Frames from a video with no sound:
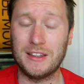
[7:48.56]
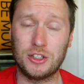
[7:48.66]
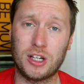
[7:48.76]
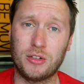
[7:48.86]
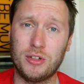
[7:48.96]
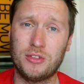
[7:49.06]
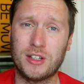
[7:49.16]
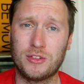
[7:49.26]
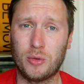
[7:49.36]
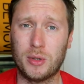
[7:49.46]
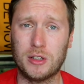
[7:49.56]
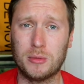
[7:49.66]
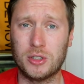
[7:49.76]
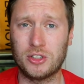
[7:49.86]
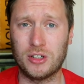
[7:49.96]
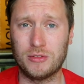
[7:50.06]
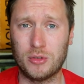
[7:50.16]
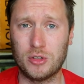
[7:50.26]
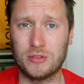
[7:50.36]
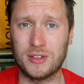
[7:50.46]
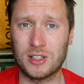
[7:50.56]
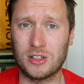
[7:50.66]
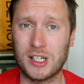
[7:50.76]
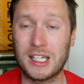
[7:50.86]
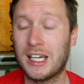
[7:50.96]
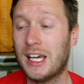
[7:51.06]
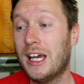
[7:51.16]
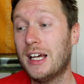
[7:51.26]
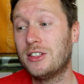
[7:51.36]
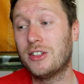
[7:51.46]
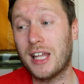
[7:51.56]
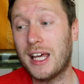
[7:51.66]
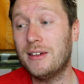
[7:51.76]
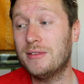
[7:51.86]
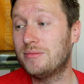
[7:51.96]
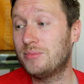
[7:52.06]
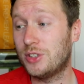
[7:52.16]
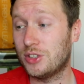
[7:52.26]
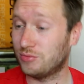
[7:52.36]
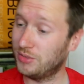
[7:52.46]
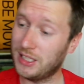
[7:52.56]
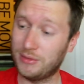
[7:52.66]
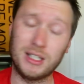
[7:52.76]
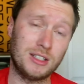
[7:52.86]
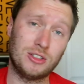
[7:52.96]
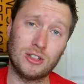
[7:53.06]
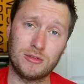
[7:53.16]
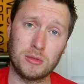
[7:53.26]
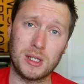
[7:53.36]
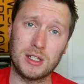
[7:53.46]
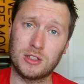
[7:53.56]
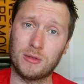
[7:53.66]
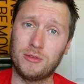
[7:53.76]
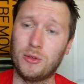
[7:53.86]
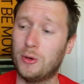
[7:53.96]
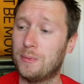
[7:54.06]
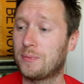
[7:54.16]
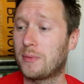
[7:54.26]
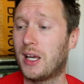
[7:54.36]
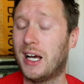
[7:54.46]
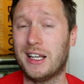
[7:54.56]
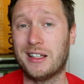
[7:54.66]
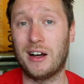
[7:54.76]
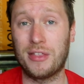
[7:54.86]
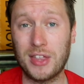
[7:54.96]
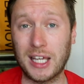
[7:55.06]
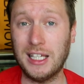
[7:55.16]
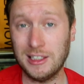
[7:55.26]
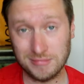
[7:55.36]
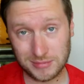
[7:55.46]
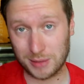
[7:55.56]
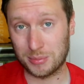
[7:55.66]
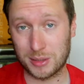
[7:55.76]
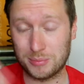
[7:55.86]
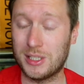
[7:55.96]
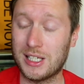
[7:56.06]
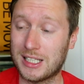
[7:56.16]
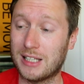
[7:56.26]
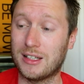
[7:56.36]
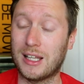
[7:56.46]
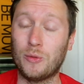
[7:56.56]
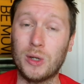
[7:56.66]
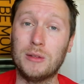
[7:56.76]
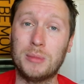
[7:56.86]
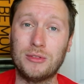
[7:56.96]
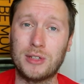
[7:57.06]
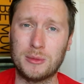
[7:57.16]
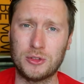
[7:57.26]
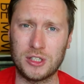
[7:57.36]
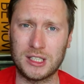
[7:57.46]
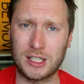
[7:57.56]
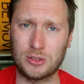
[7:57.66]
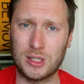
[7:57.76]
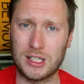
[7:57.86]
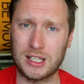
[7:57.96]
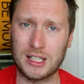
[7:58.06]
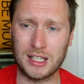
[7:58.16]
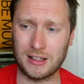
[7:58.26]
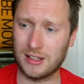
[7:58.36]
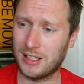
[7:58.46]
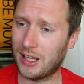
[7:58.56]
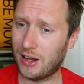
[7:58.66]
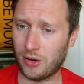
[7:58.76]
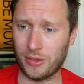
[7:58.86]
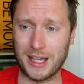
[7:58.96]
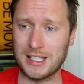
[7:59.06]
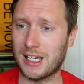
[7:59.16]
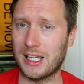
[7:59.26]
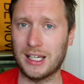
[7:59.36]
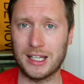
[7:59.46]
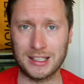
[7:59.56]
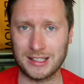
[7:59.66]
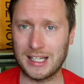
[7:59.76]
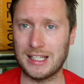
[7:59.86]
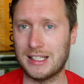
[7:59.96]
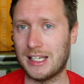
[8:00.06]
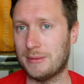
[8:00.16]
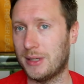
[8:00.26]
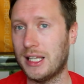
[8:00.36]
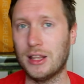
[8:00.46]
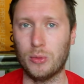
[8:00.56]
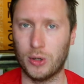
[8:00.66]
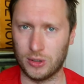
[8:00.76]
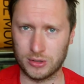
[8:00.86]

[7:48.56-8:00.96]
in the January transfer window by signing Virgil van Dijk. So they really, really deserve to be in the top four. And I think, I predict now that they will beat Real Madrid next week. I think they're on their day against any team in the